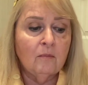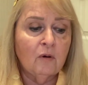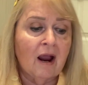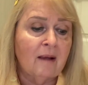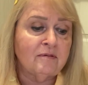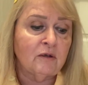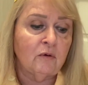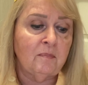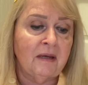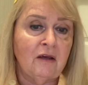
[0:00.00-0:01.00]
Perhaps it
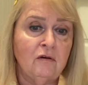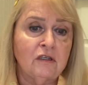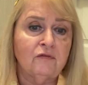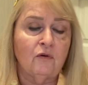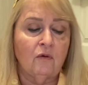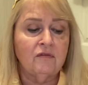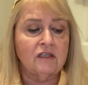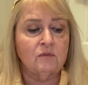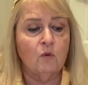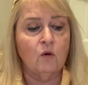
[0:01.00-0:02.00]
would be useful
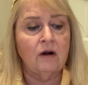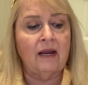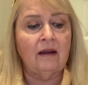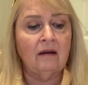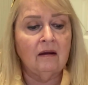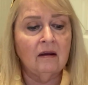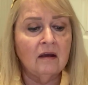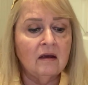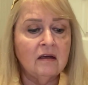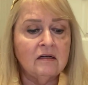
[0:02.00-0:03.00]
this morning
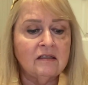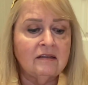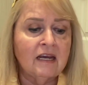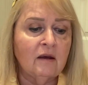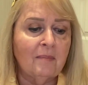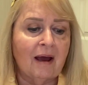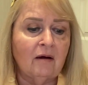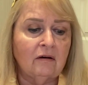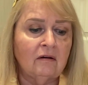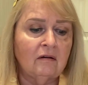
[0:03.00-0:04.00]
to think
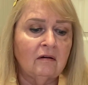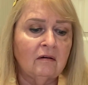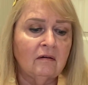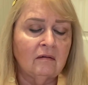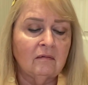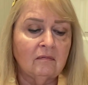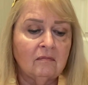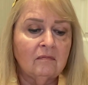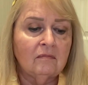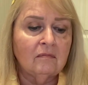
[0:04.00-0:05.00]
about
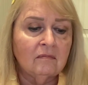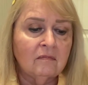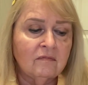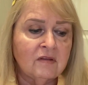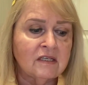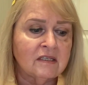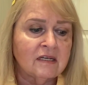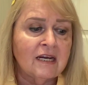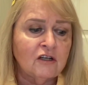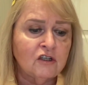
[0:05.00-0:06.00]

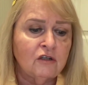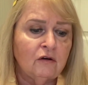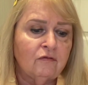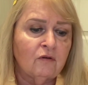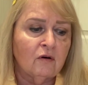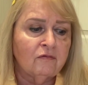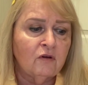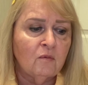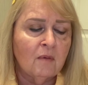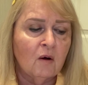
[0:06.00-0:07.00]
this issue for a
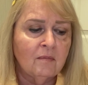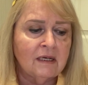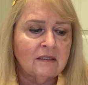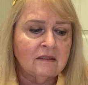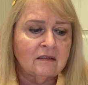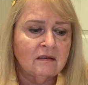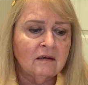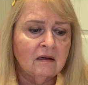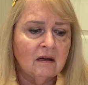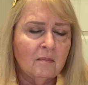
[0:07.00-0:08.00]
few moments,
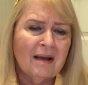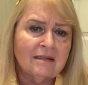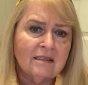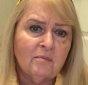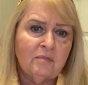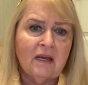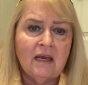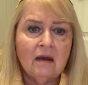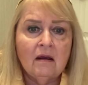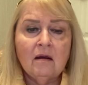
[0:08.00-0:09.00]
about simply
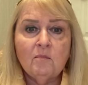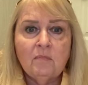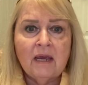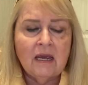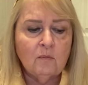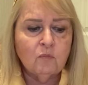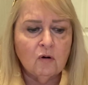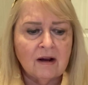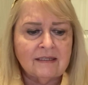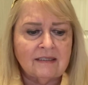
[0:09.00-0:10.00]
being
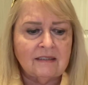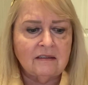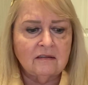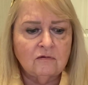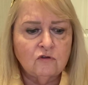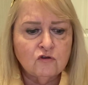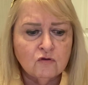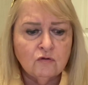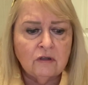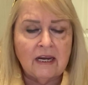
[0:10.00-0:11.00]
present,
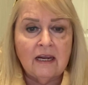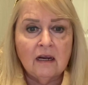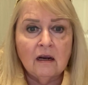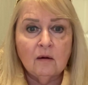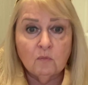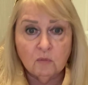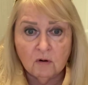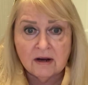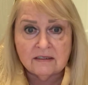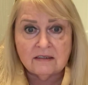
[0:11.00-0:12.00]
truly
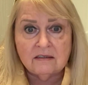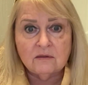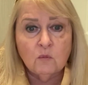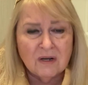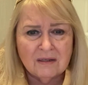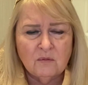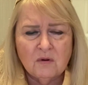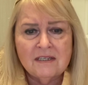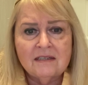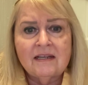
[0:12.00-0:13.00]
present.
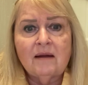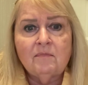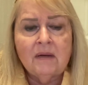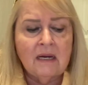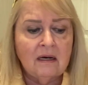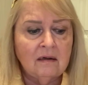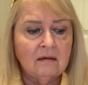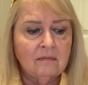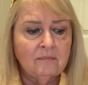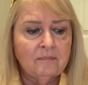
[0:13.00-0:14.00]
What does that mean?